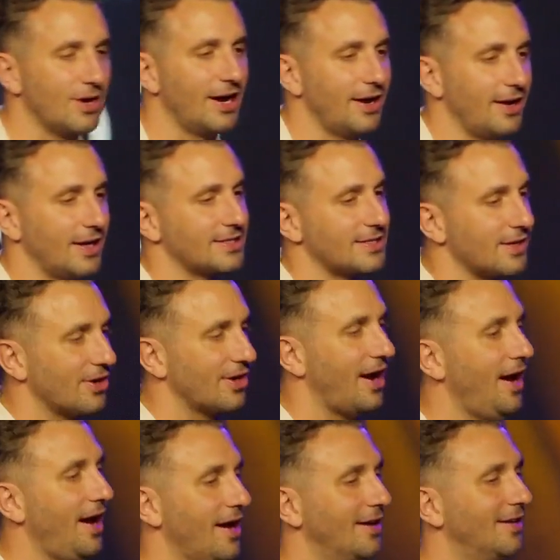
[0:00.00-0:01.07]
I said,
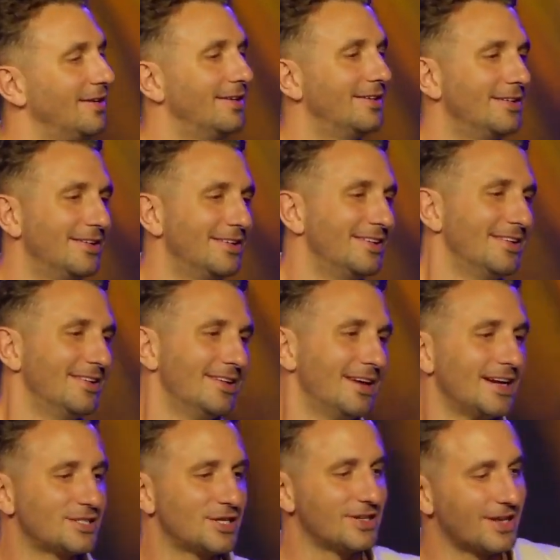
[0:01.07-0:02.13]
okay.
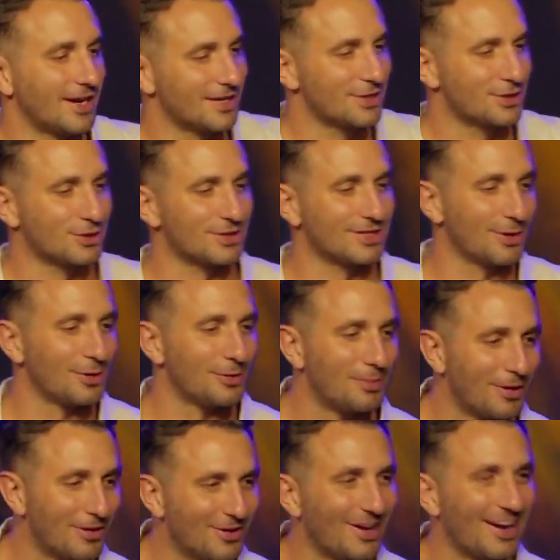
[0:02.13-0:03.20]
And so then I stood there with my
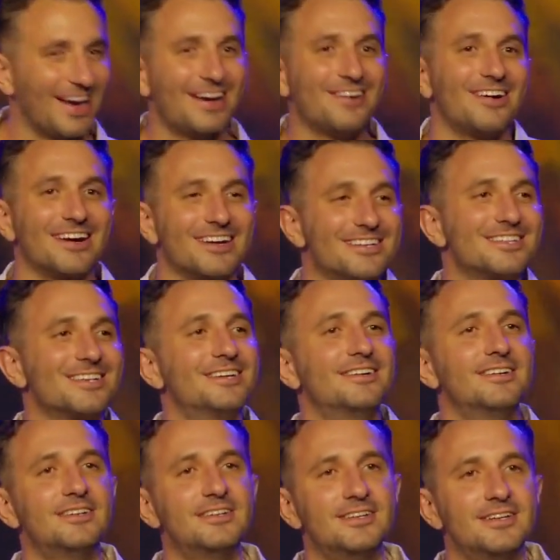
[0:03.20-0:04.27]
little hand luggage
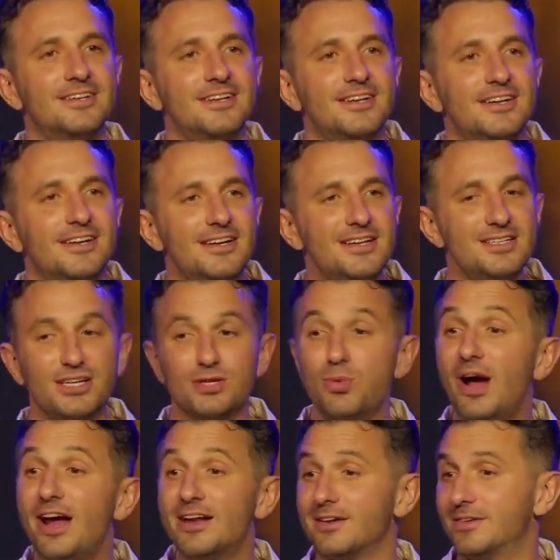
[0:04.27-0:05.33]
and just
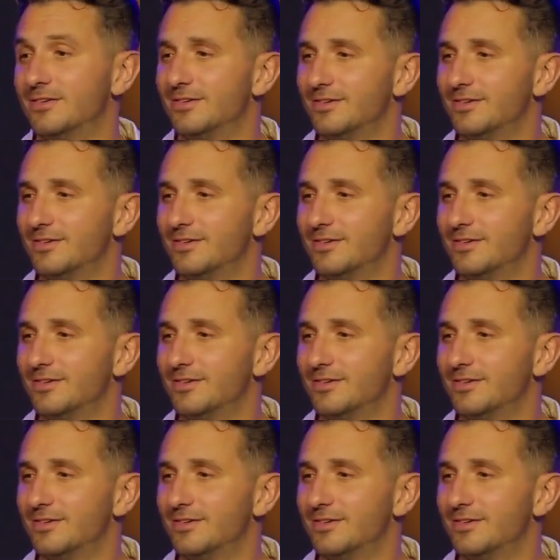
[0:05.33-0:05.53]
waited.